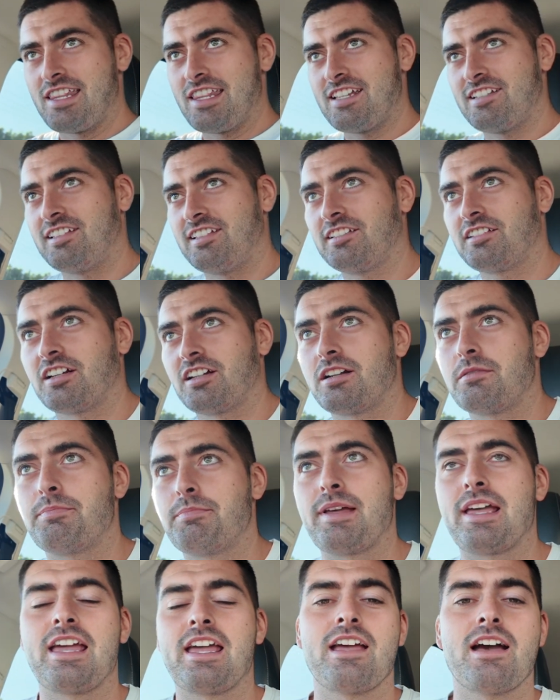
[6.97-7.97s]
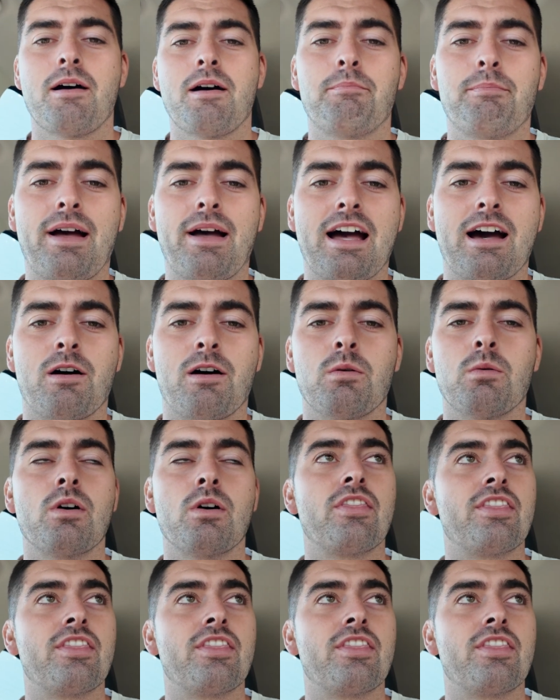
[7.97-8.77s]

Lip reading: This is going to be about